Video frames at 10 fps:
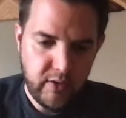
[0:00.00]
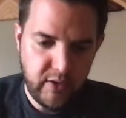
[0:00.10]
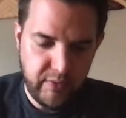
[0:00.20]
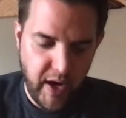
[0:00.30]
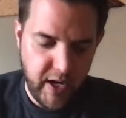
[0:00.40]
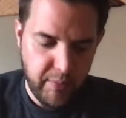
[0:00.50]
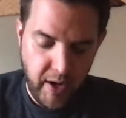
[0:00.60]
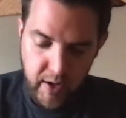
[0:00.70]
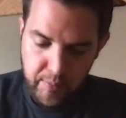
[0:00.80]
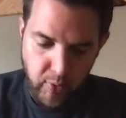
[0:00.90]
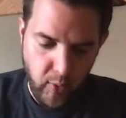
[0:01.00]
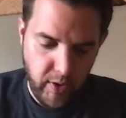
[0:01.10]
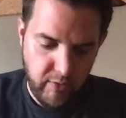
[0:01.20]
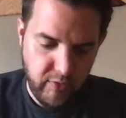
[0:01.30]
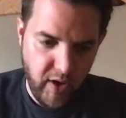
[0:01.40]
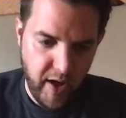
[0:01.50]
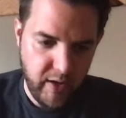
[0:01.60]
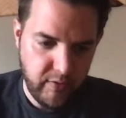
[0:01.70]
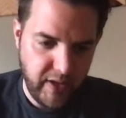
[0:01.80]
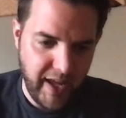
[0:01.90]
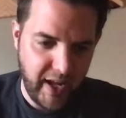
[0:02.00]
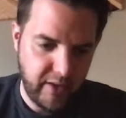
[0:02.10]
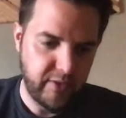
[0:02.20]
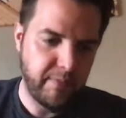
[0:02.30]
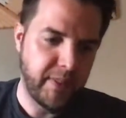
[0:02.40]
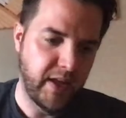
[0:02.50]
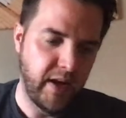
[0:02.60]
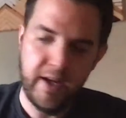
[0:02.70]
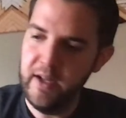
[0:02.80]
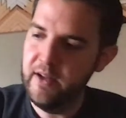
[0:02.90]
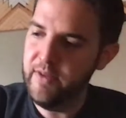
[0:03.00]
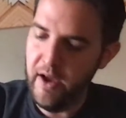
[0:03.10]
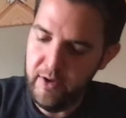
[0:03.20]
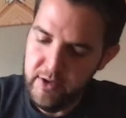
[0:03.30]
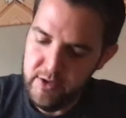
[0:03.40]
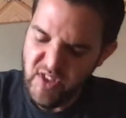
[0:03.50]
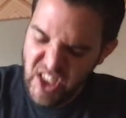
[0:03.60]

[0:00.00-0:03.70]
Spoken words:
divided by 0.58, and I get a value,